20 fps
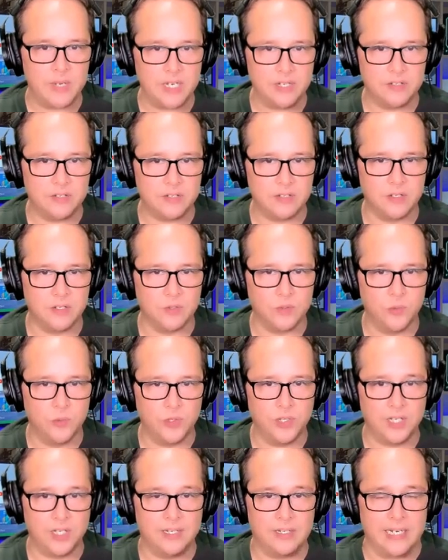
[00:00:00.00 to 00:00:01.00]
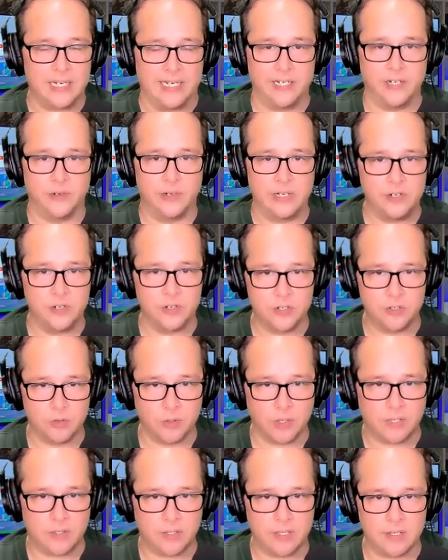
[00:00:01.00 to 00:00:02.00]
means to the entire
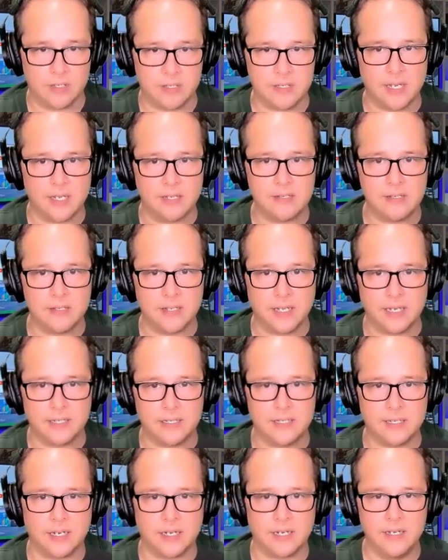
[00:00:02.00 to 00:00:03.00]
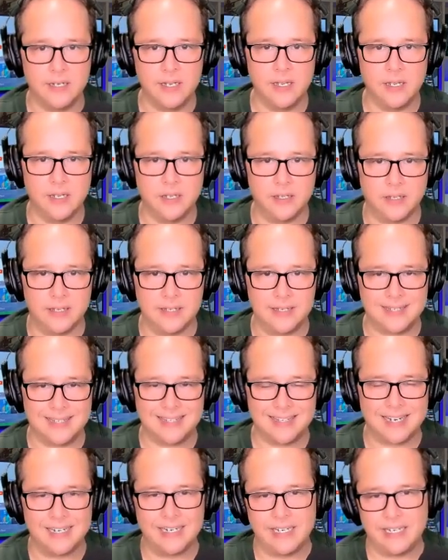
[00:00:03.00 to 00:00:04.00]
industry, in the sense that this
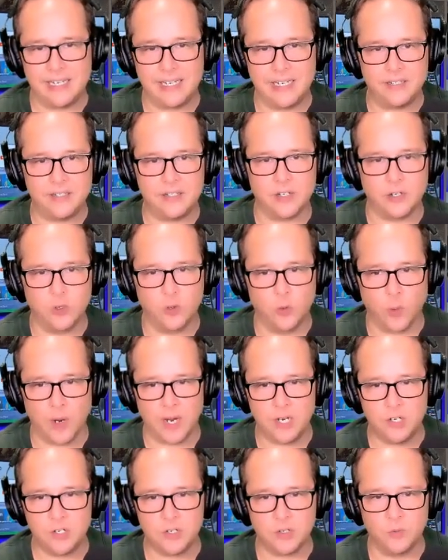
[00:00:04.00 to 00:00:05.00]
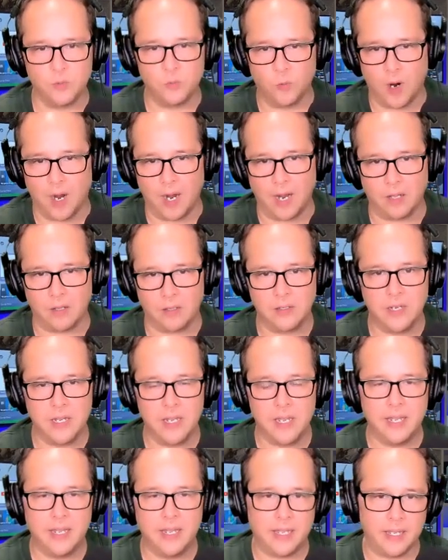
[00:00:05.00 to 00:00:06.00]
tight integration, while
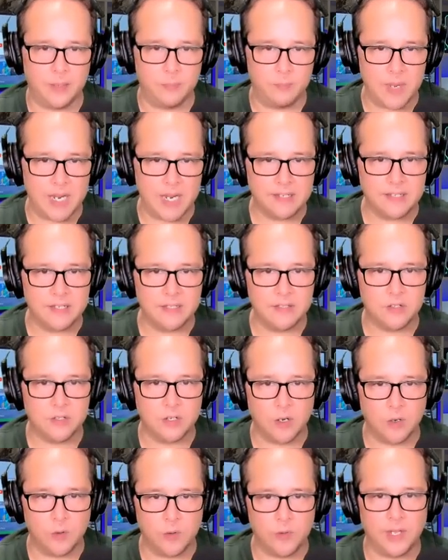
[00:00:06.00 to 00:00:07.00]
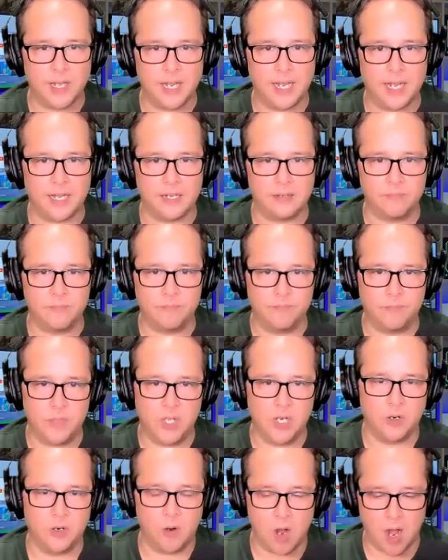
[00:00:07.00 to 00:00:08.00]
it makes it so that
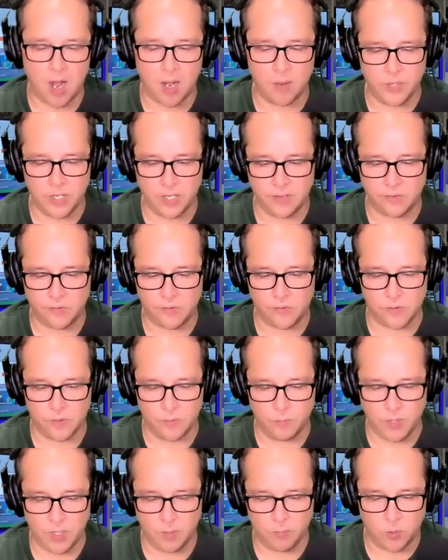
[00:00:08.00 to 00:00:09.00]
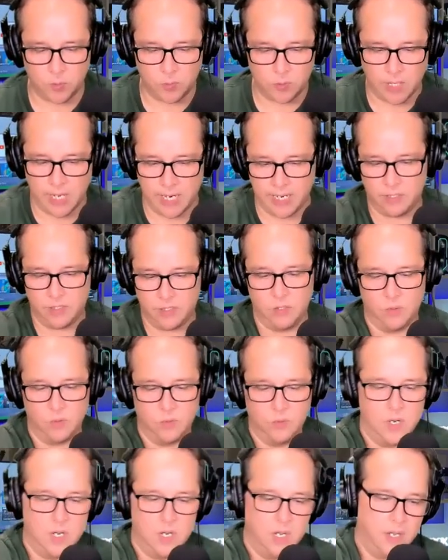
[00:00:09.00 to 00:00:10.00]
hobbyists and people who like
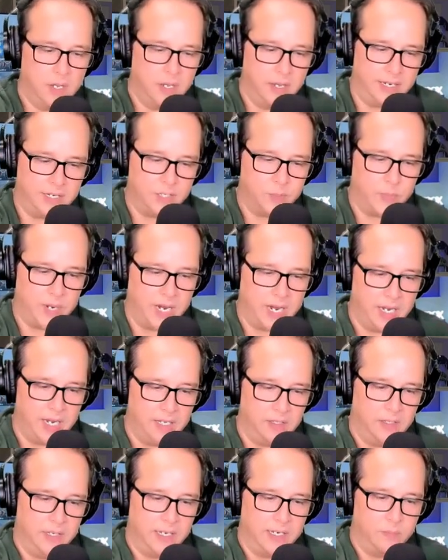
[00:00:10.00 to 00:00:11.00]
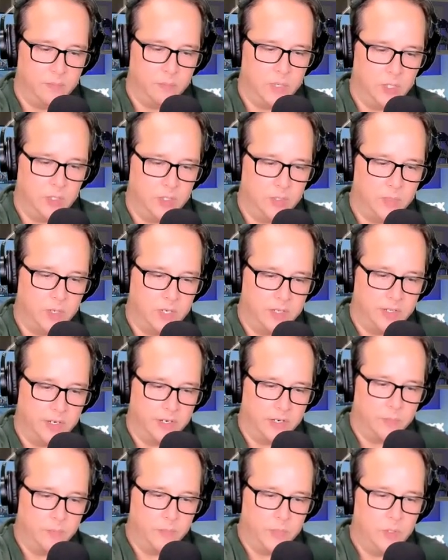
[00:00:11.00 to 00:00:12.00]
to expand and build upon
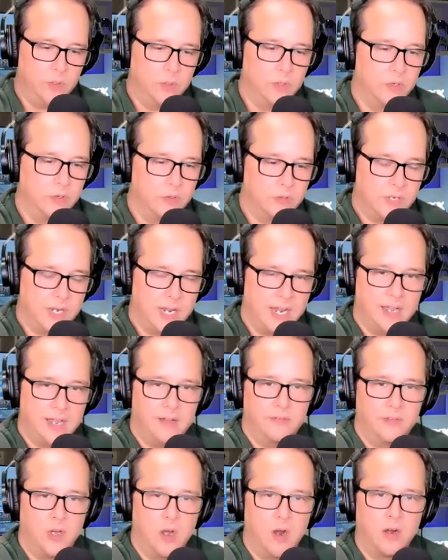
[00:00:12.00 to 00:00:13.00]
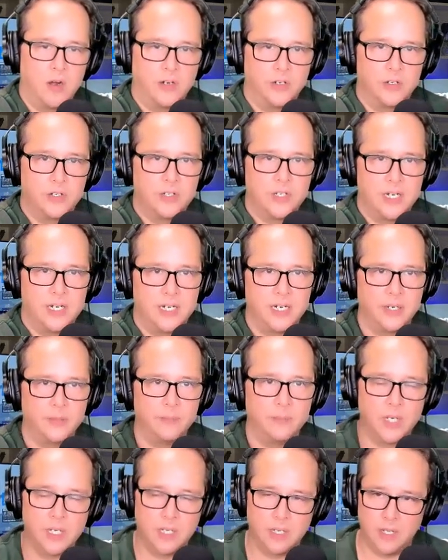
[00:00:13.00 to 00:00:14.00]
their computers have a harder
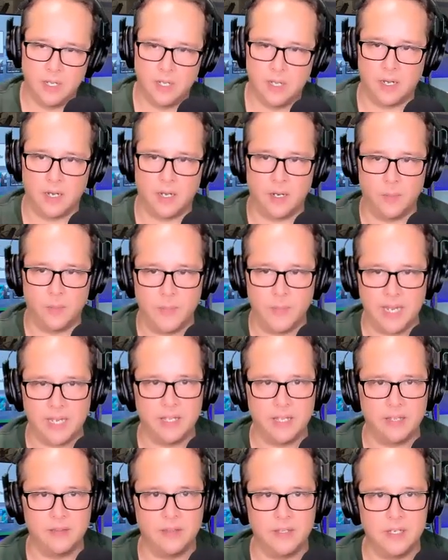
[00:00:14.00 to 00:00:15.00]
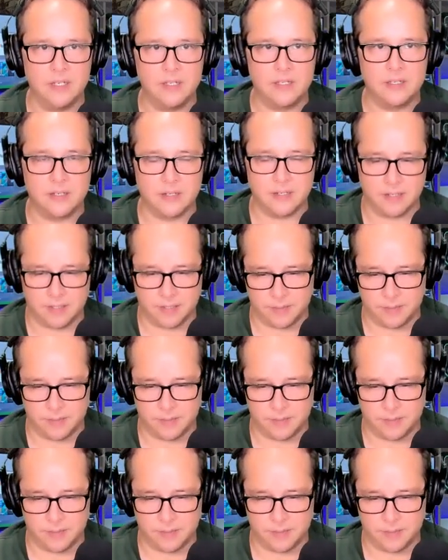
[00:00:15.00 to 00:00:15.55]
time making these